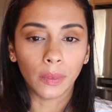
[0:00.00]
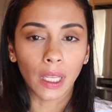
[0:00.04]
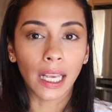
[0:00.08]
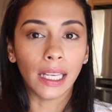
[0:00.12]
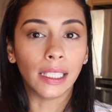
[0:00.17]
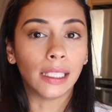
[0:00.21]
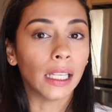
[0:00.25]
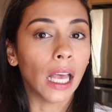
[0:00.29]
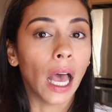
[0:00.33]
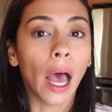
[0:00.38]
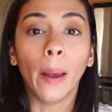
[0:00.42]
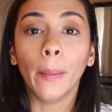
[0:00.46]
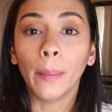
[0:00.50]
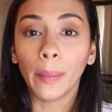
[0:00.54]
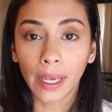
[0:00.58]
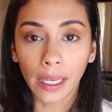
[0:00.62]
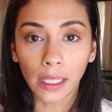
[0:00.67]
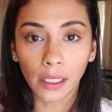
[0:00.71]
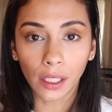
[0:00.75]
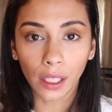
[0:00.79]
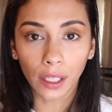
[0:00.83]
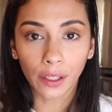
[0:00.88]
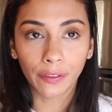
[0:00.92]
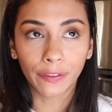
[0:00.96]
is
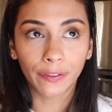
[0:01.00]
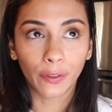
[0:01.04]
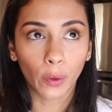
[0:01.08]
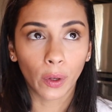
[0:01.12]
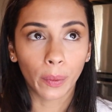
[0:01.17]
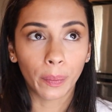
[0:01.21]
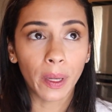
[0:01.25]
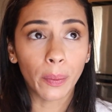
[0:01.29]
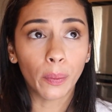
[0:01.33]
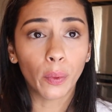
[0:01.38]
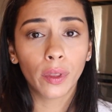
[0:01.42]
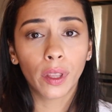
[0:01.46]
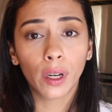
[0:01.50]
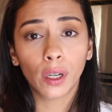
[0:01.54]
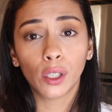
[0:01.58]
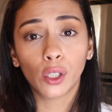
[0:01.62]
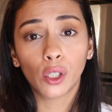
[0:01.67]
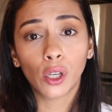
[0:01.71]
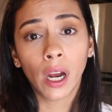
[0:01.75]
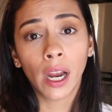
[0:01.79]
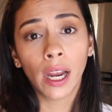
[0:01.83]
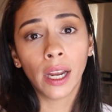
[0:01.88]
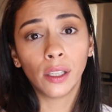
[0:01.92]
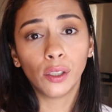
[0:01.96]
amazing for people that are
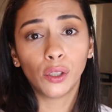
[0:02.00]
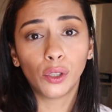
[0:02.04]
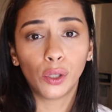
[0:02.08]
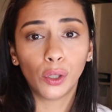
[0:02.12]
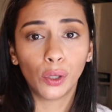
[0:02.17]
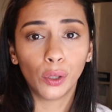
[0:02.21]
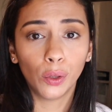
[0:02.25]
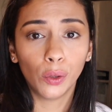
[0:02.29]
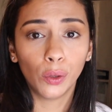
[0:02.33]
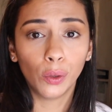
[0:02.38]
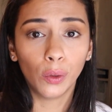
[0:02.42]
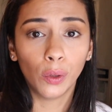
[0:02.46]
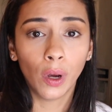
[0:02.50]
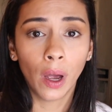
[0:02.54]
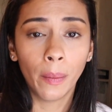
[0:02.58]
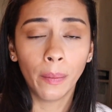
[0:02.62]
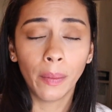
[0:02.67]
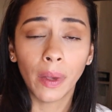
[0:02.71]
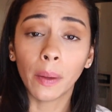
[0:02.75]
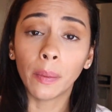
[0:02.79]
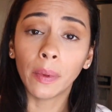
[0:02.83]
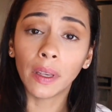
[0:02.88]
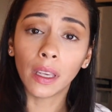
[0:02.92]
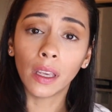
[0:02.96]
trying to
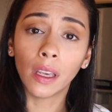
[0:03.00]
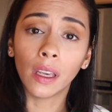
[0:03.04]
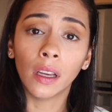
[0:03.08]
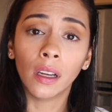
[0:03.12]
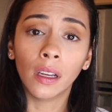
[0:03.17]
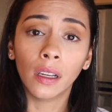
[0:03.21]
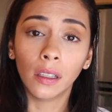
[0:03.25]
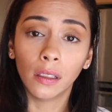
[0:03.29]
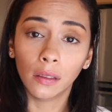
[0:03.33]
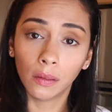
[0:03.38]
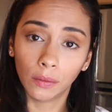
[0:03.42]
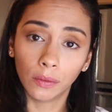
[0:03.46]
maybe